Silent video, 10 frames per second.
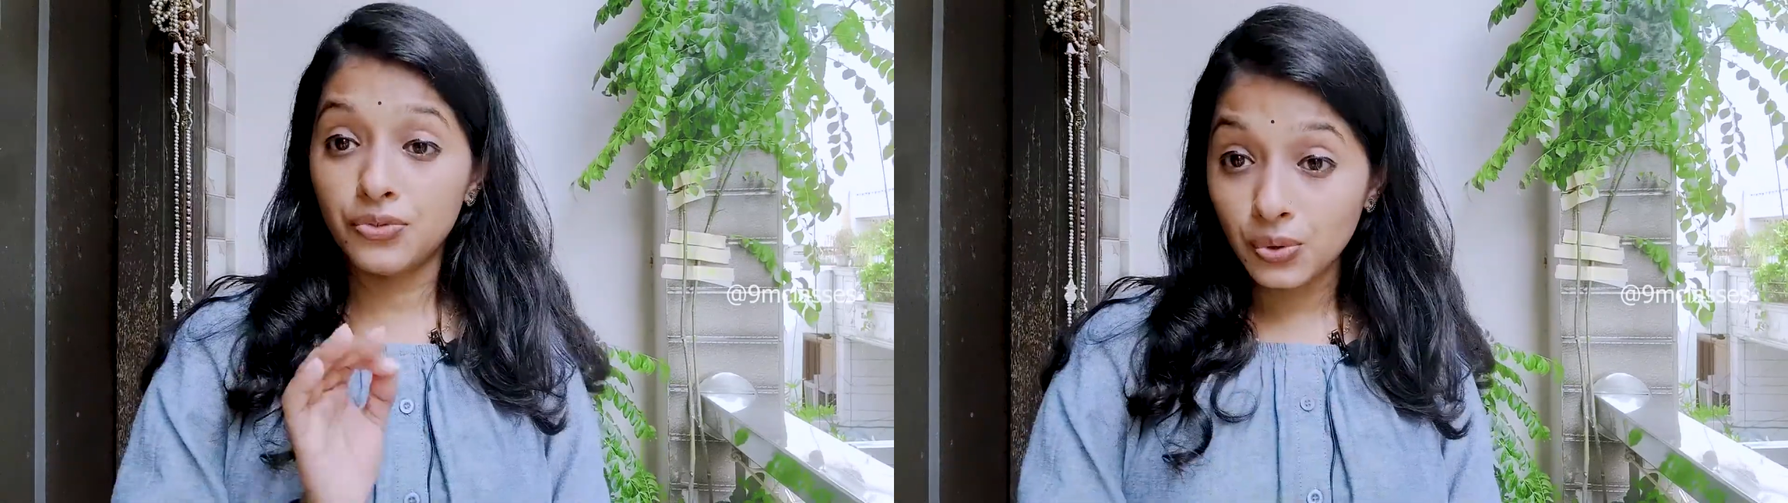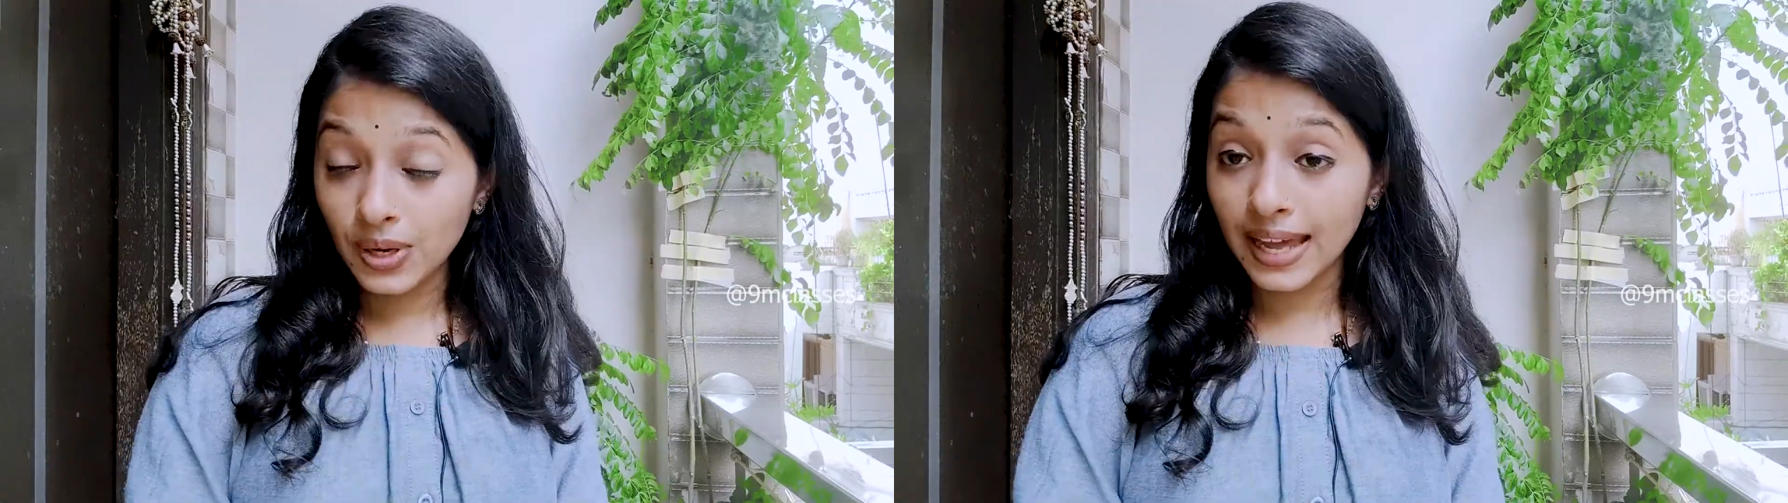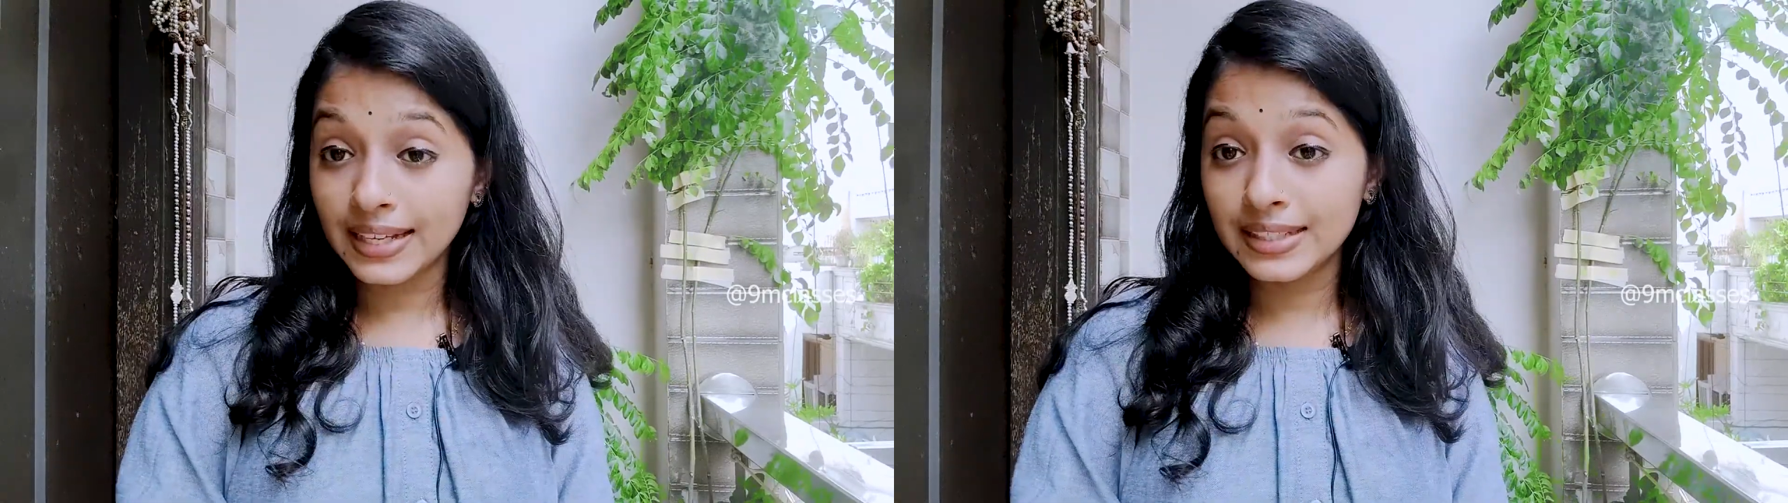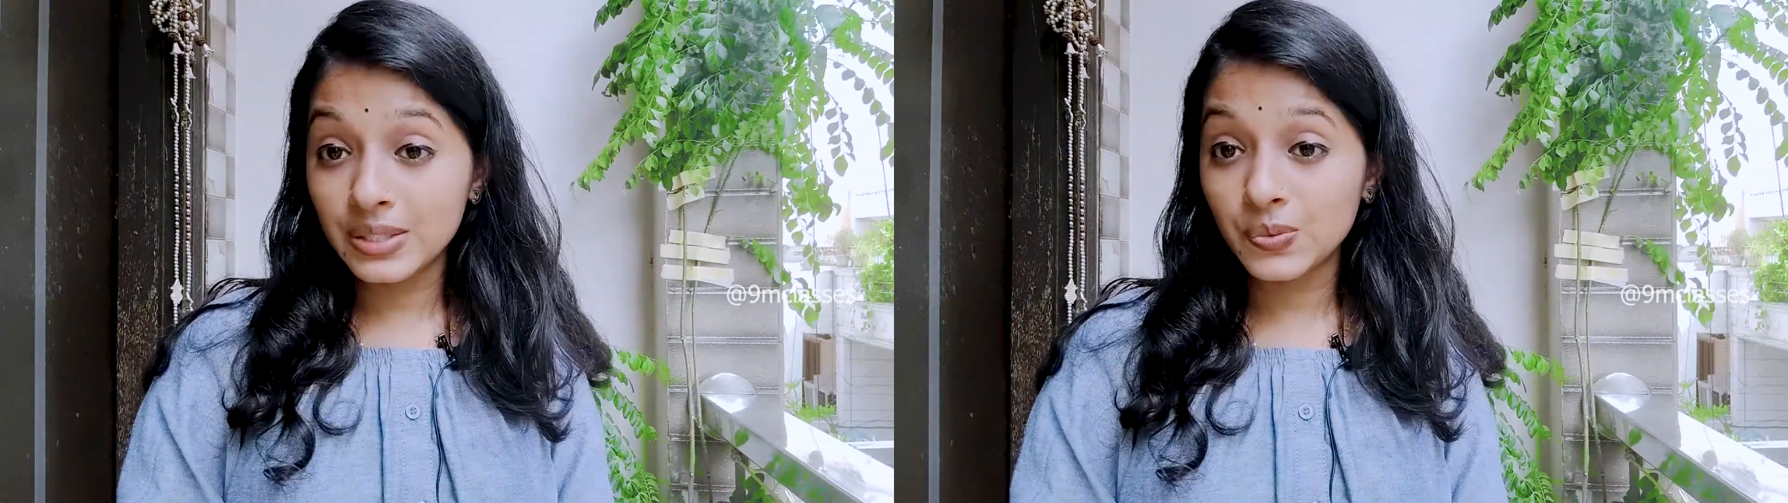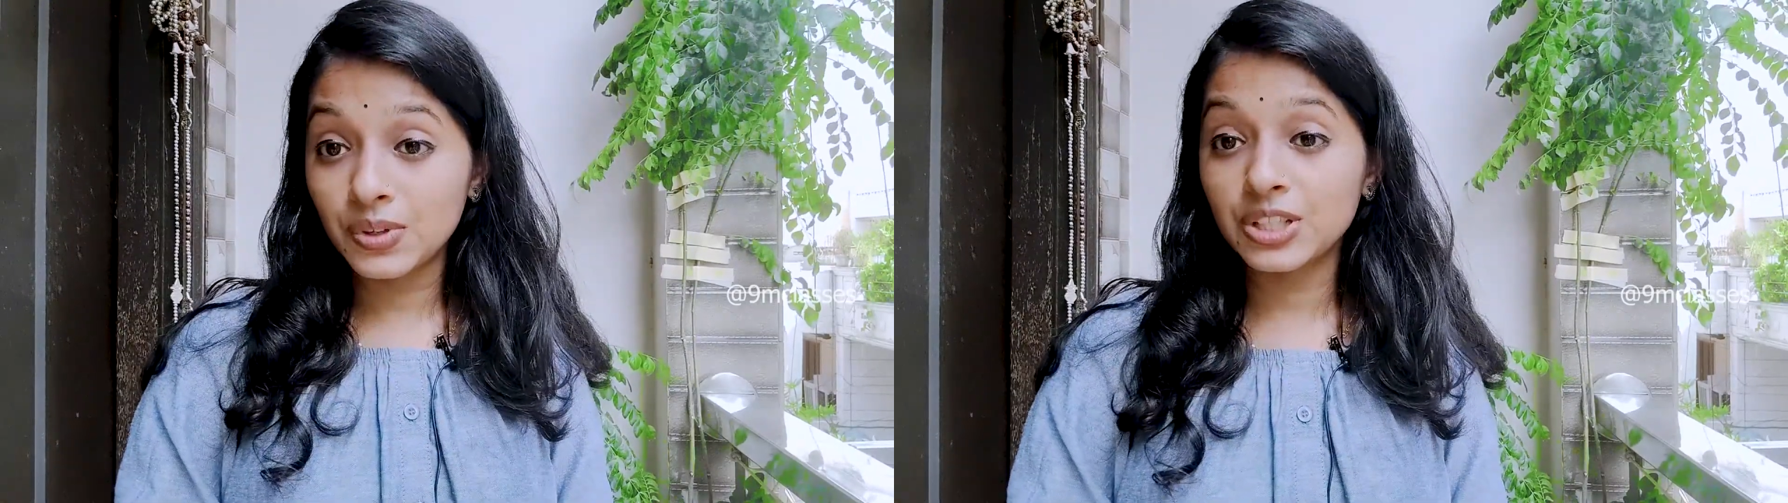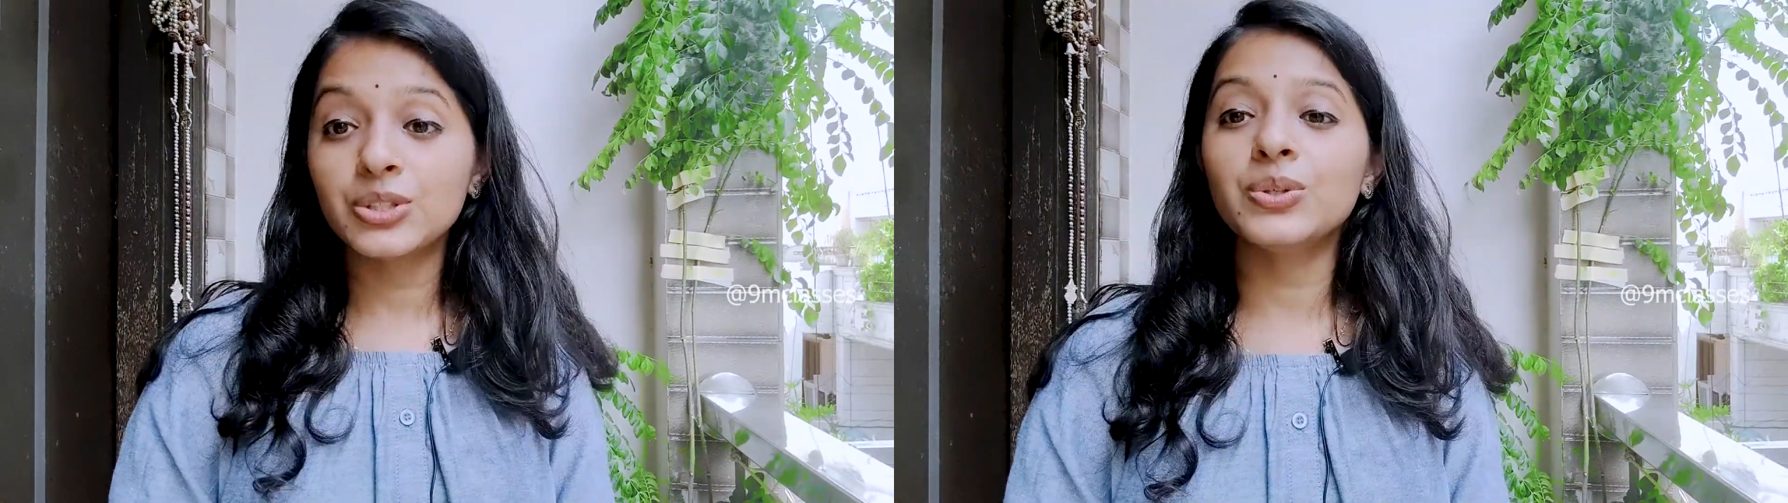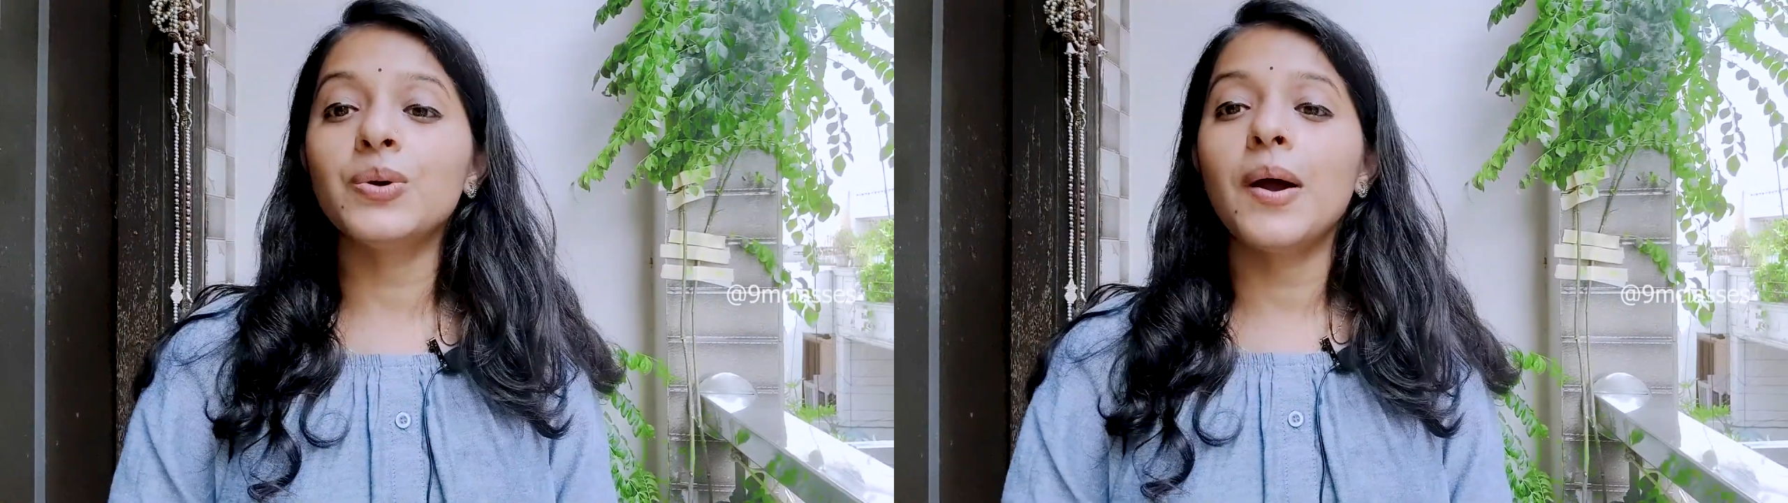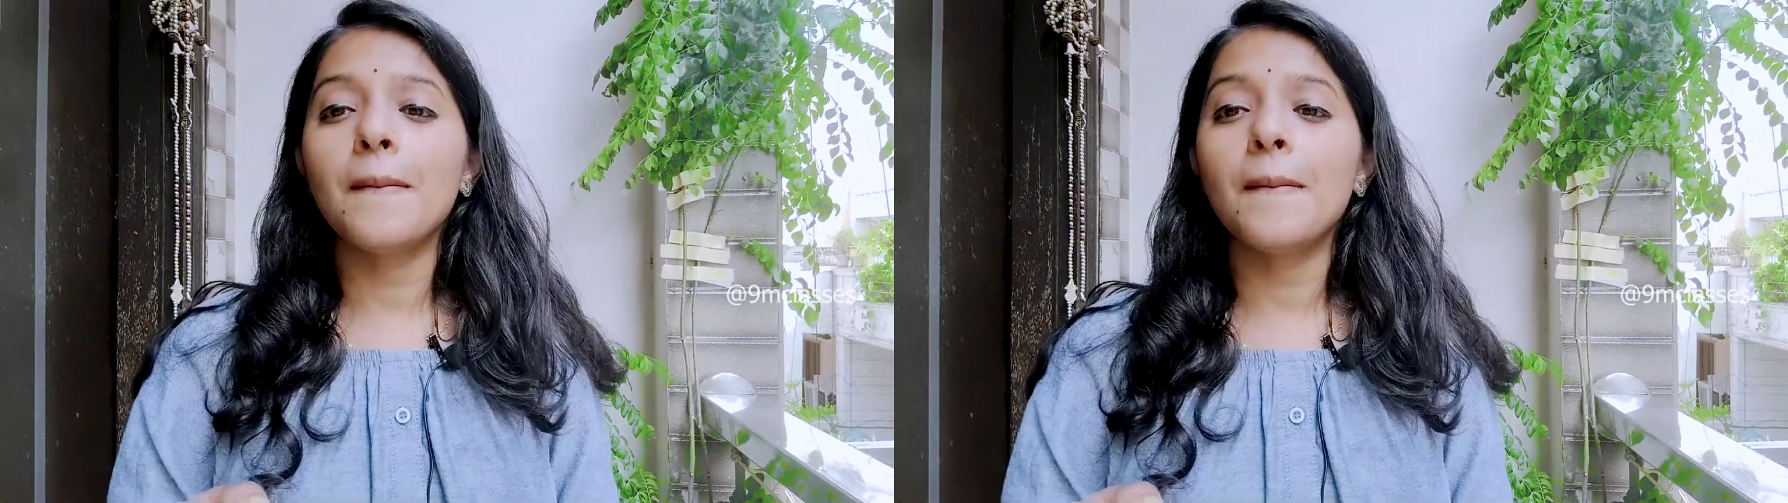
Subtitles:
you like this video,